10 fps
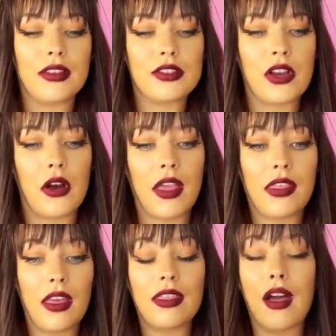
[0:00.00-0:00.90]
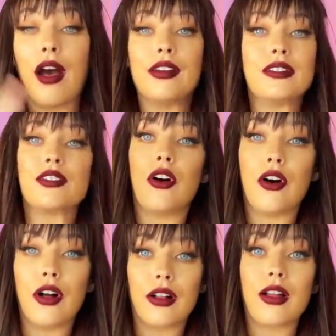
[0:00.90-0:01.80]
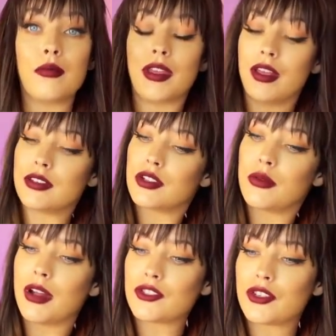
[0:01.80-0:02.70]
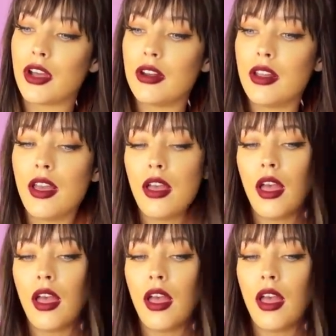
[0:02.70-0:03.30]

And so I think that is all coming into question.